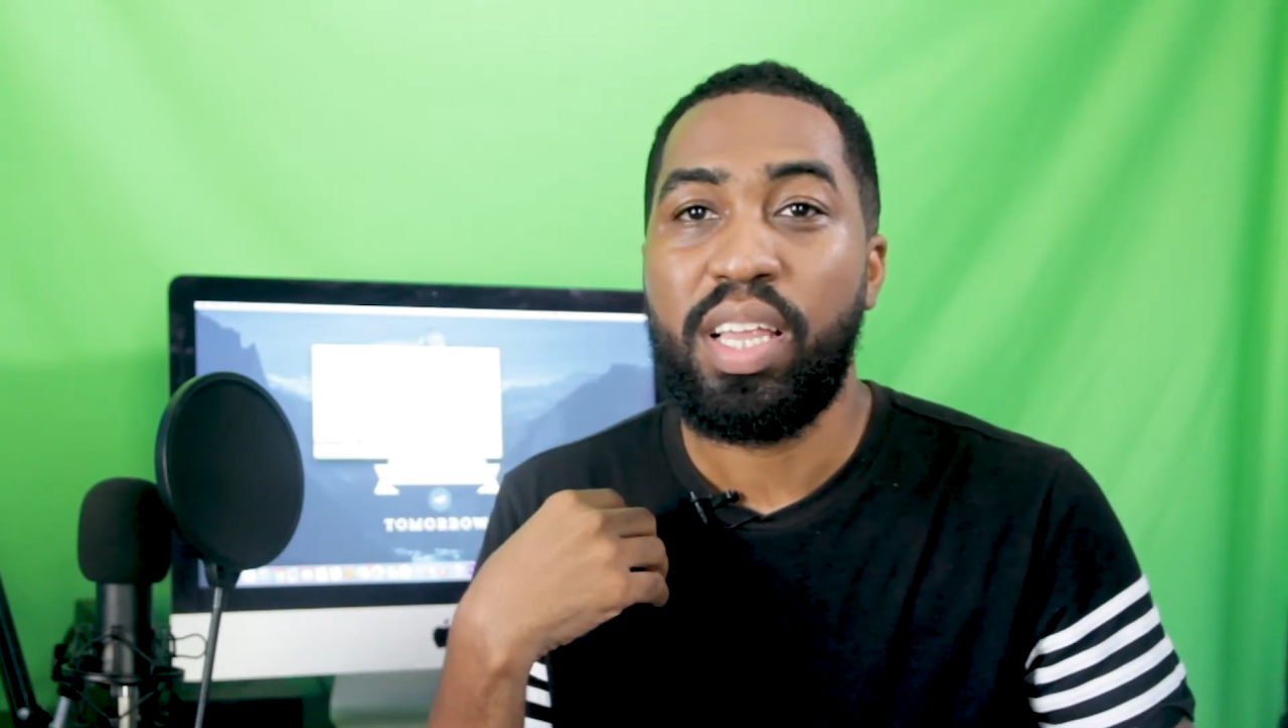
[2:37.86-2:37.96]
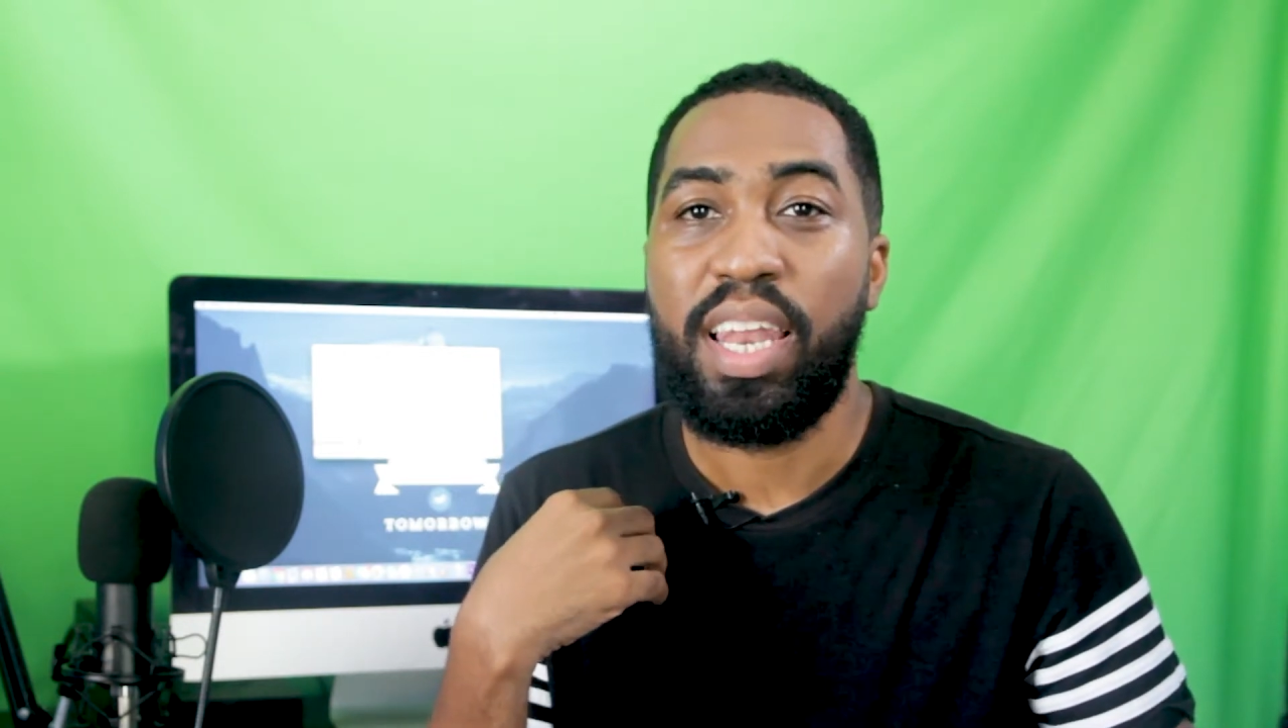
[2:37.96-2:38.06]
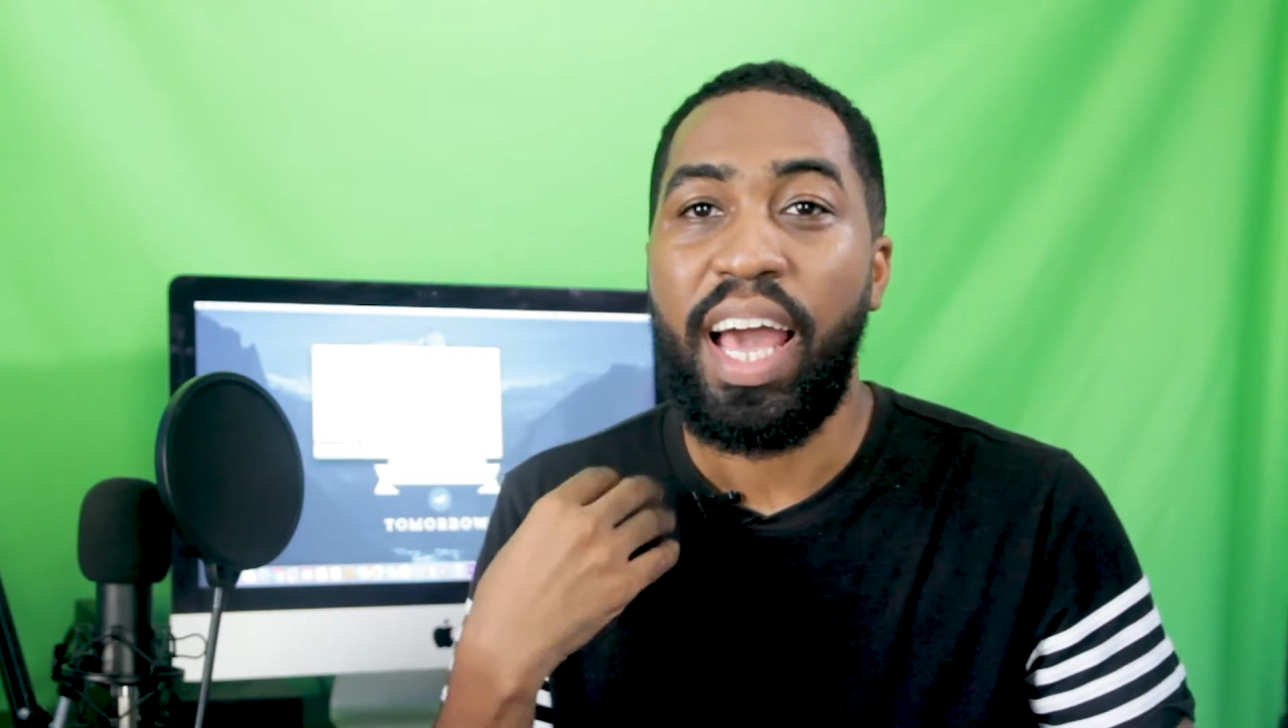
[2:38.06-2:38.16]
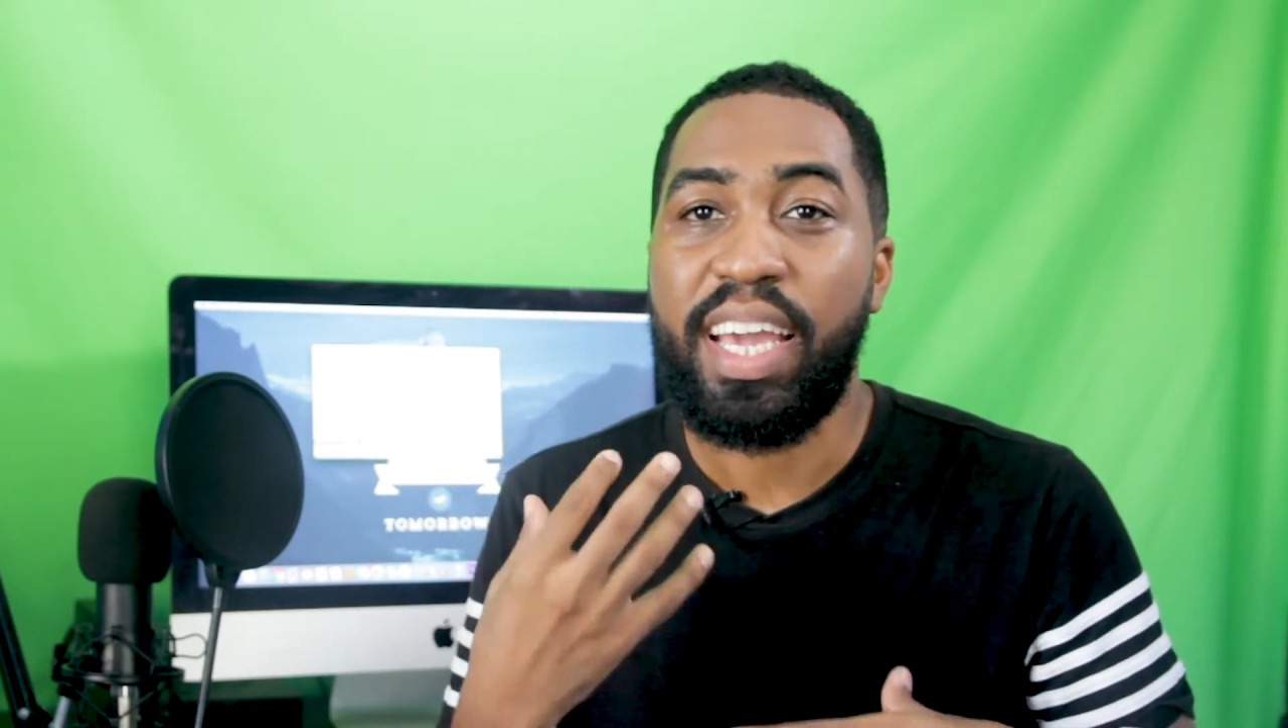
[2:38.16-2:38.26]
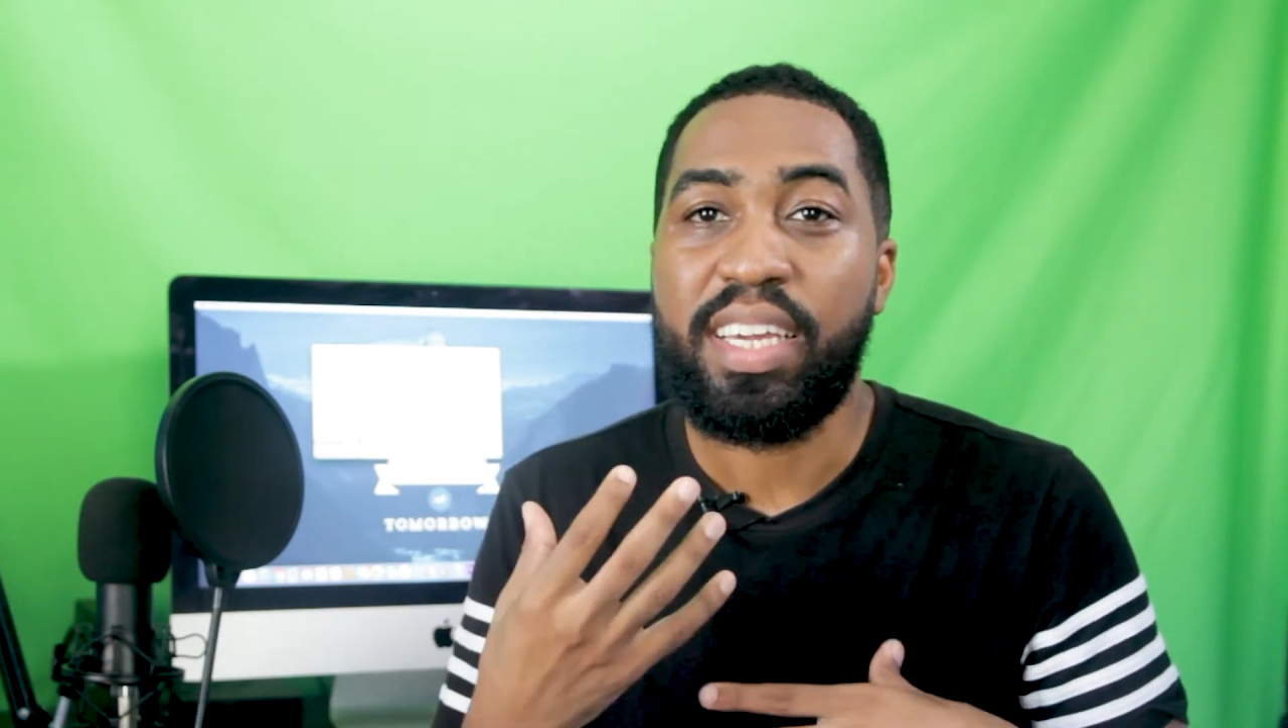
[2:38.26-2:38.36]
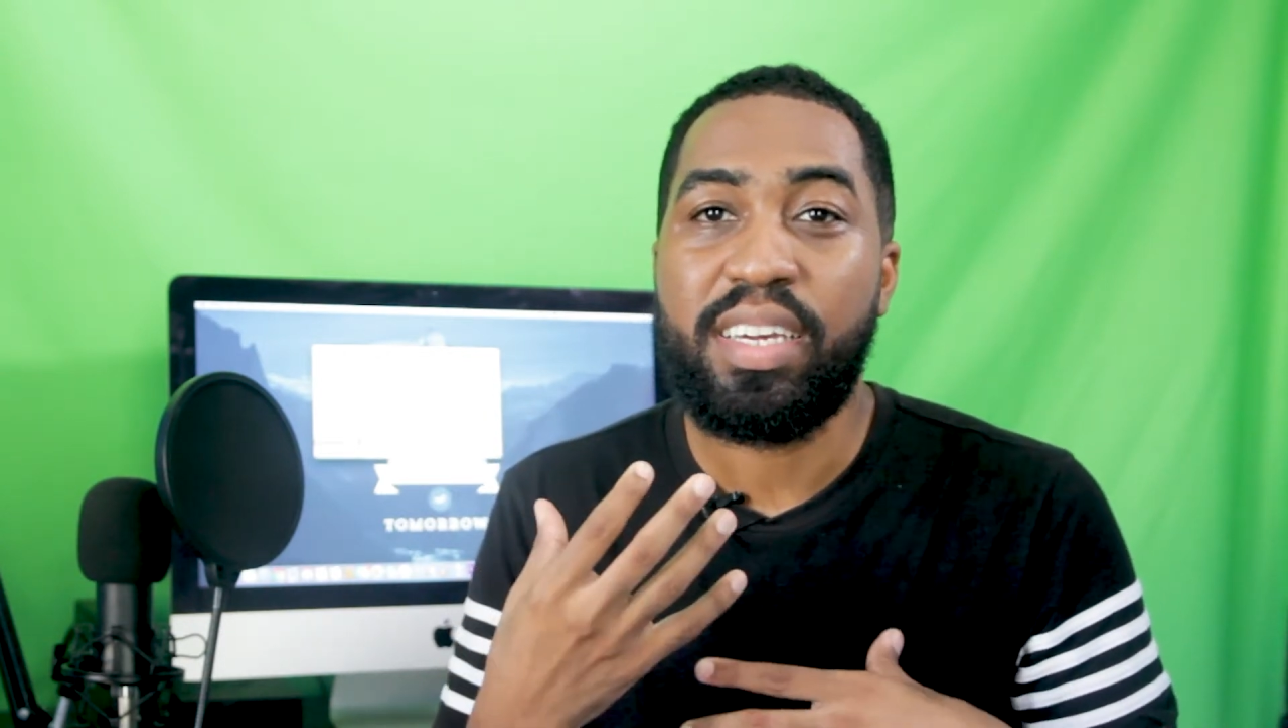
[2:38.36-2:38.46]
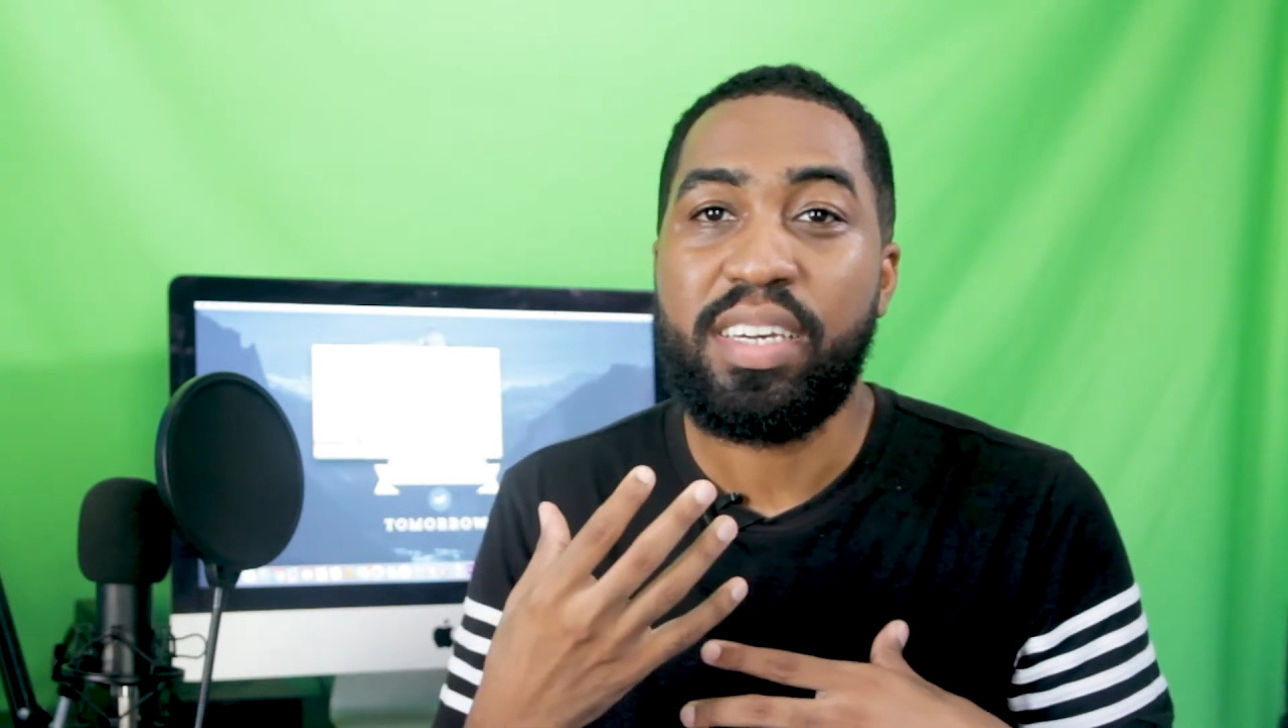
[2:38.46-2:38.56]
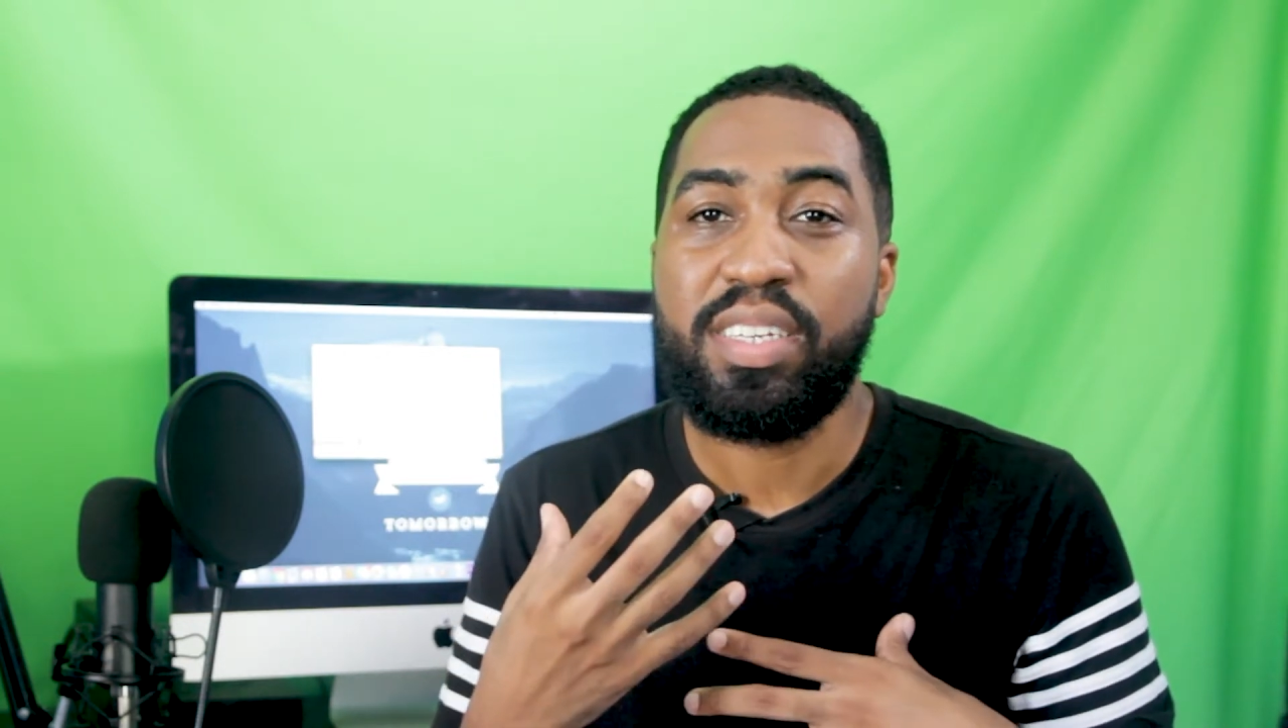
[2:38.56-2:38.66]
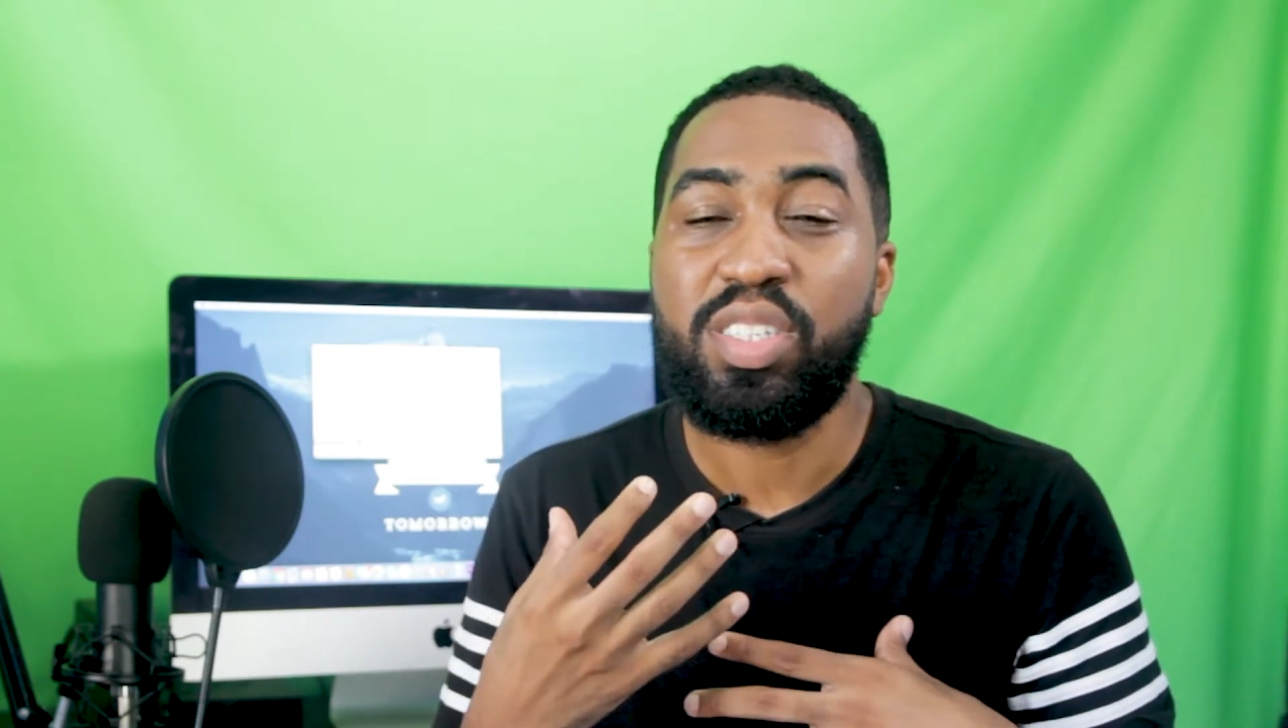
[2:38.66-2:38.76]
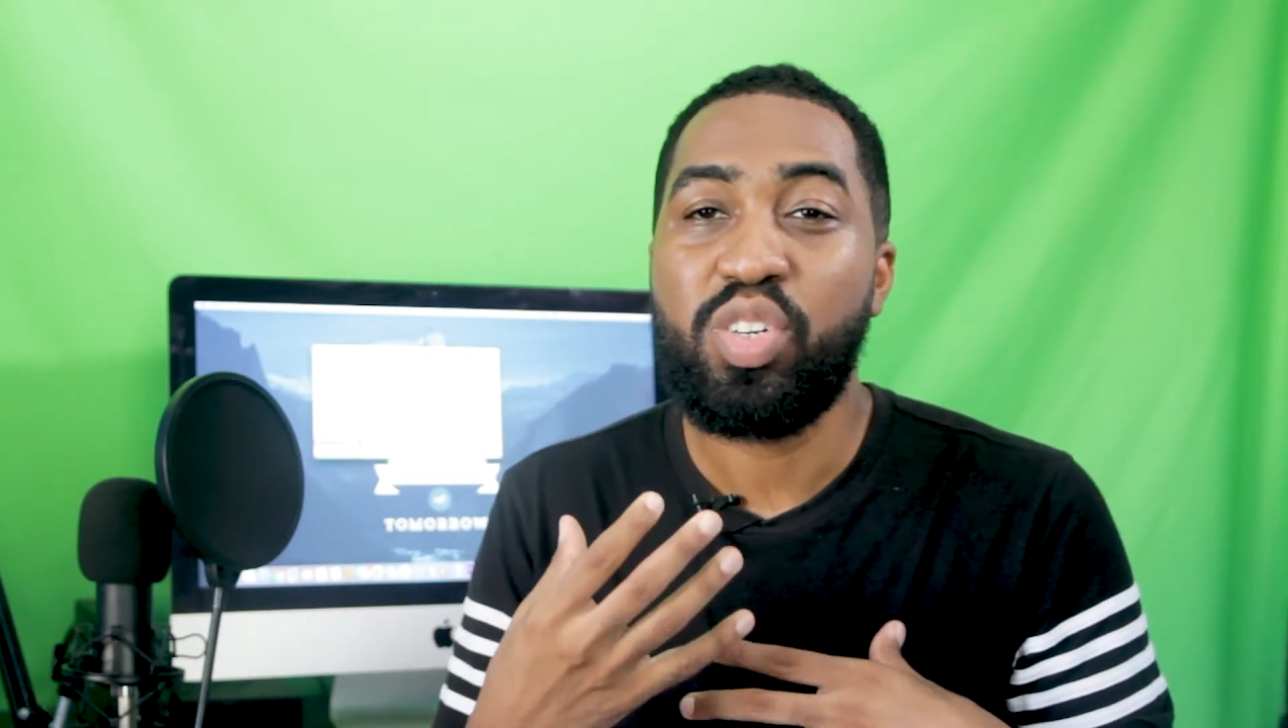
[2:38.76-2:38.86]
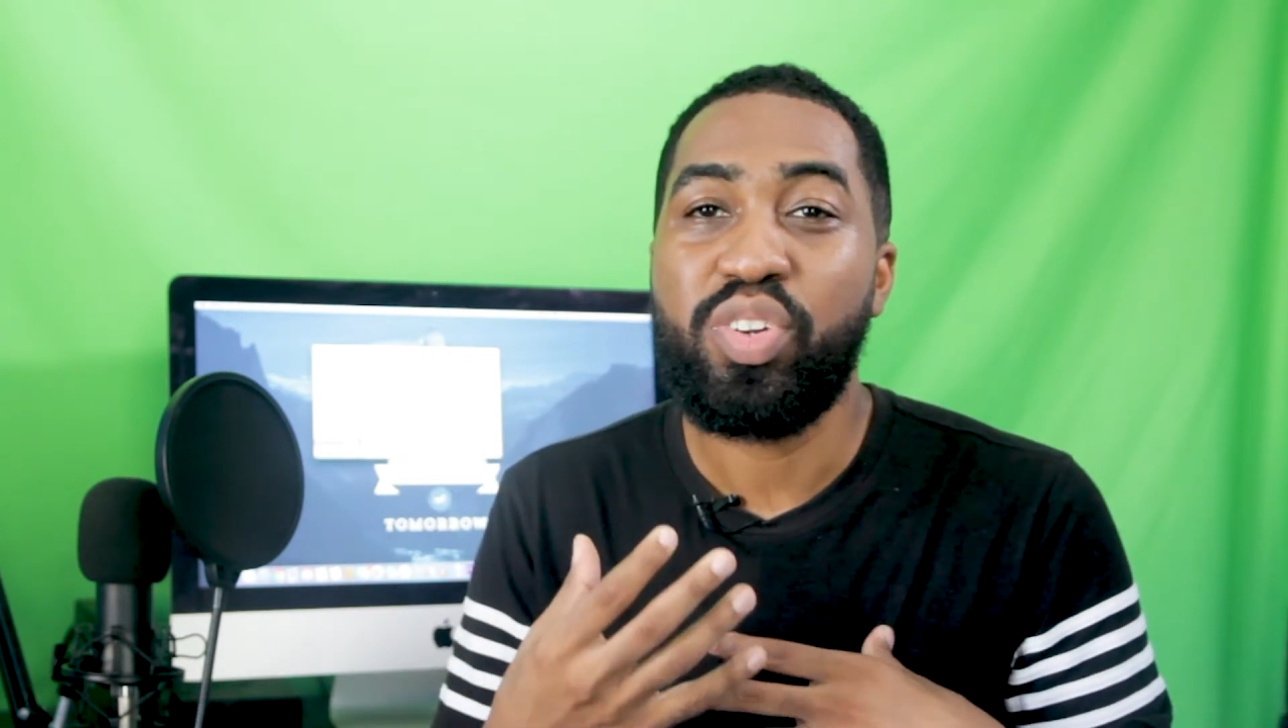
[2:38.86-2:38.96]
like to